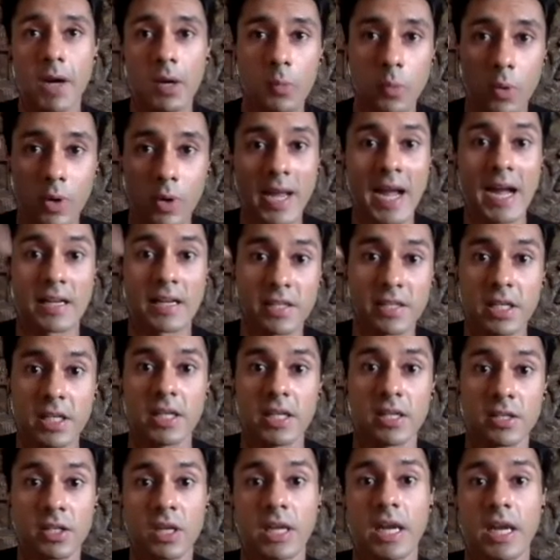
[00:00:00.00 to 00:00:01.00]
what actually
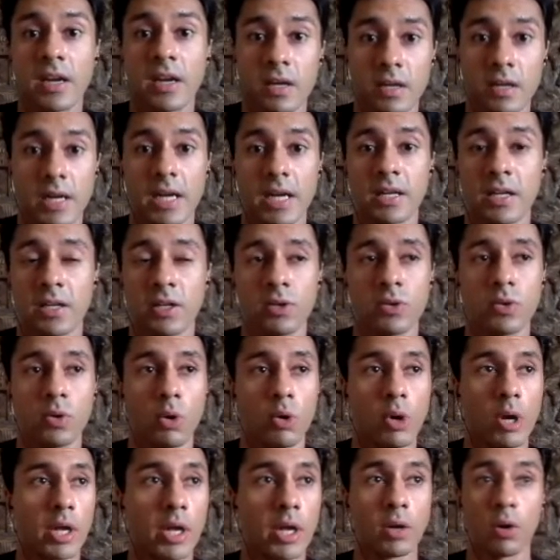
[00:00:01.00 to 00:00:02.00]
is get, getting you
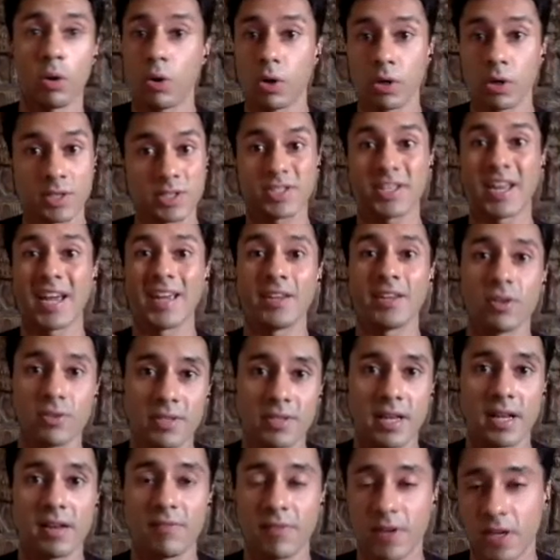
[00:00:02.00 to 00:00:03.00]
going, or psych
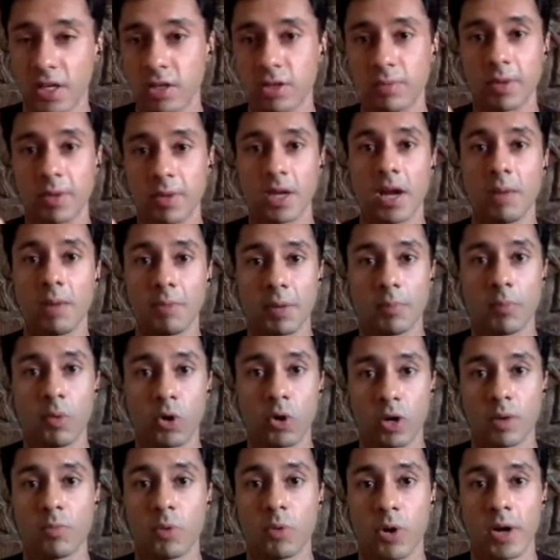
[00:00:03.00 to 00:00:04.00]
yourself into becoming more
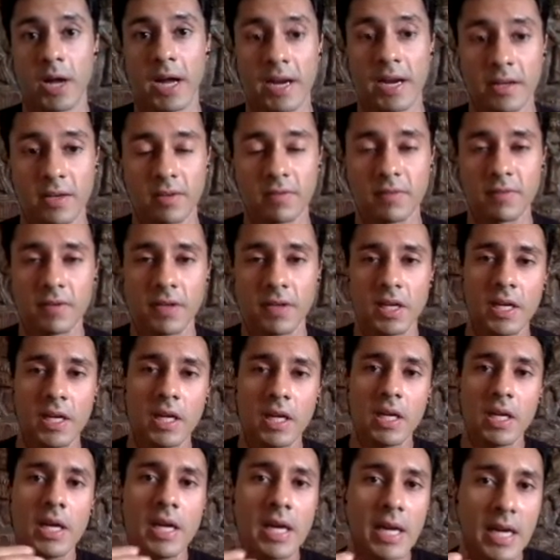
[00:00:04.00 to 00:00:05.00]
and more active.
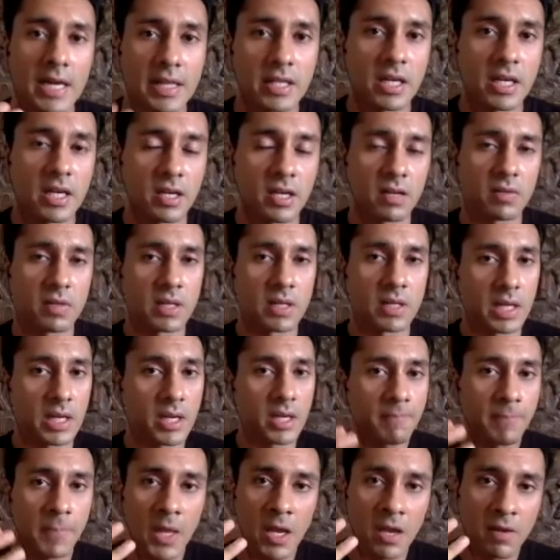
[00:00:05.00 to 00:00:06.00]
At the end of the day,
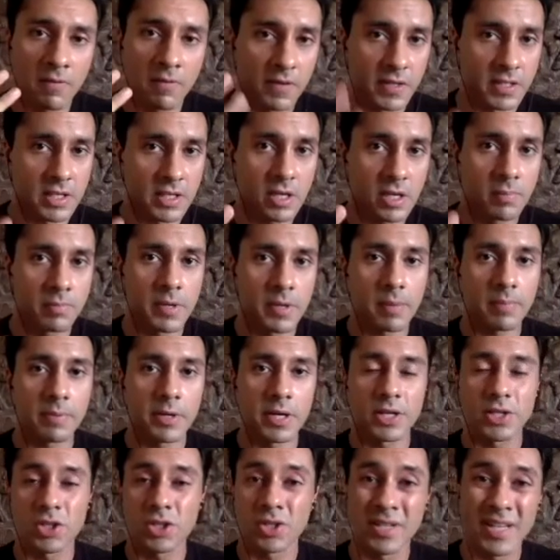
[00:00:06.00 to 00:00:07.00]
physical
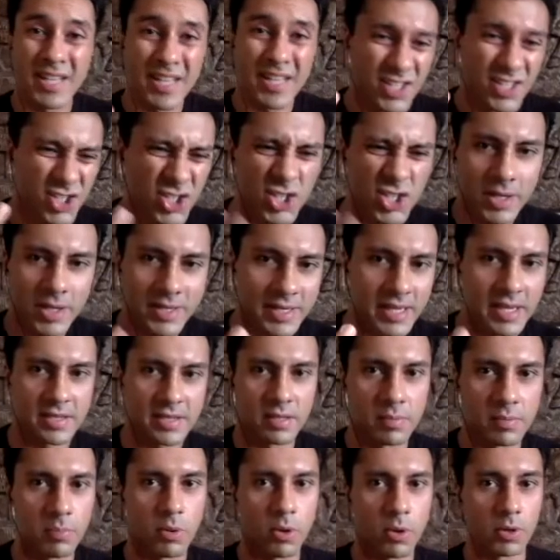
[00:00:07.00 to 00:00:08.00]
preparation is just as
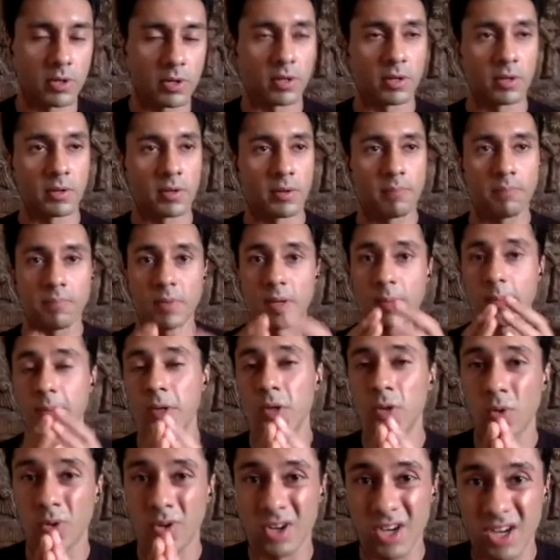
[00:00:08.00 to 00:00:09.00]
important. People
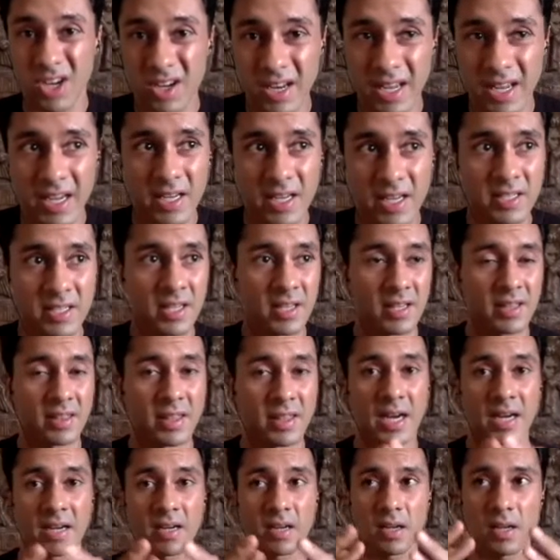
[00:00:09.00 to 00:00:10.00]
don't realize
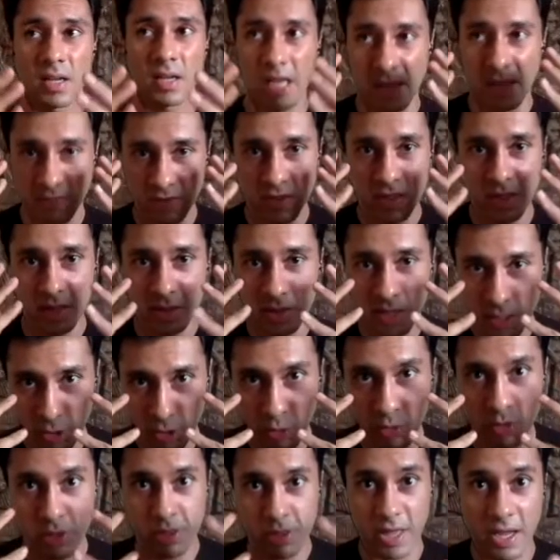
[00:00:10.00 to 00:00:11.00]
that everything that you
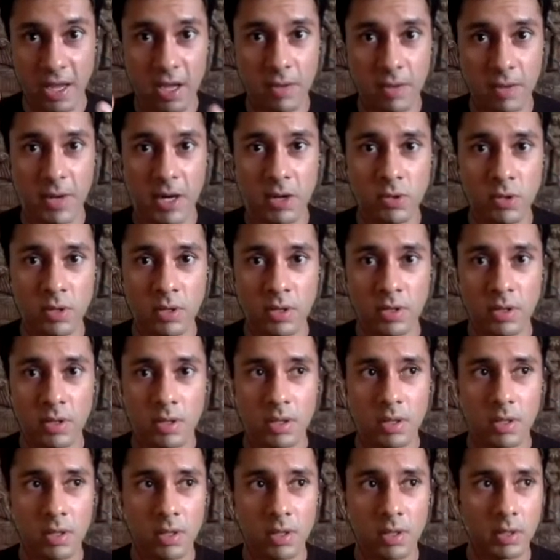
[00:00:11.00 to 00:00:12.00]
think about,
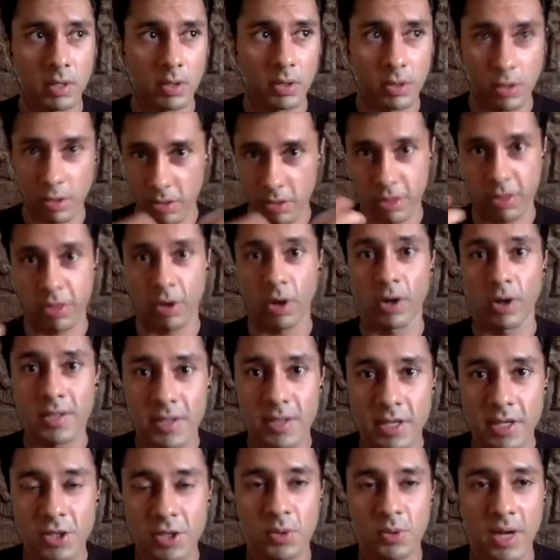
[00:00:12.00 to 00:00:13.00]
the thoughts
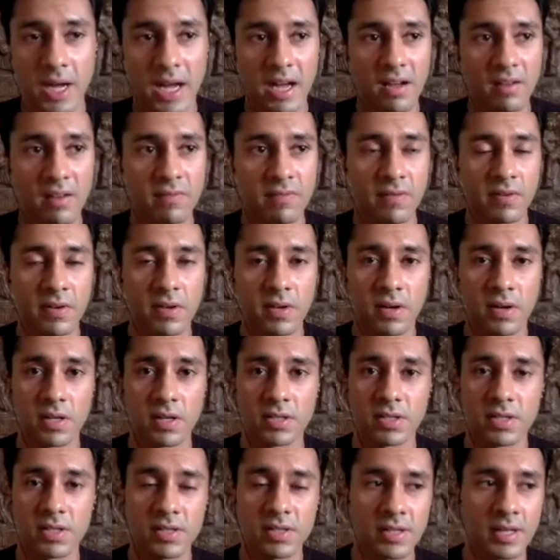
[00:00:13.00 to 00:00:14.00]
that you have, are
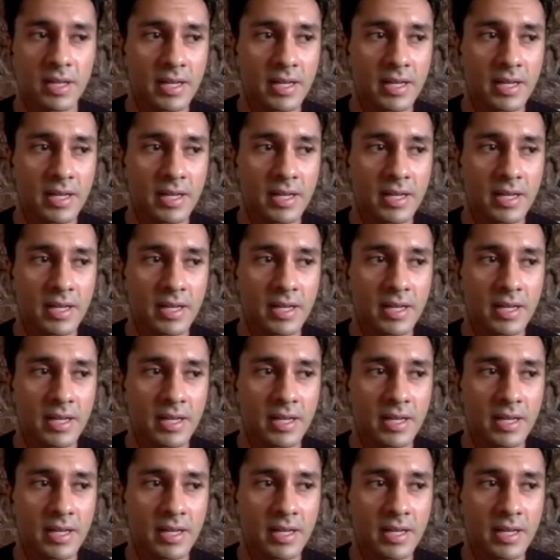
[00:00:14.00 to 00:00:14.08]
just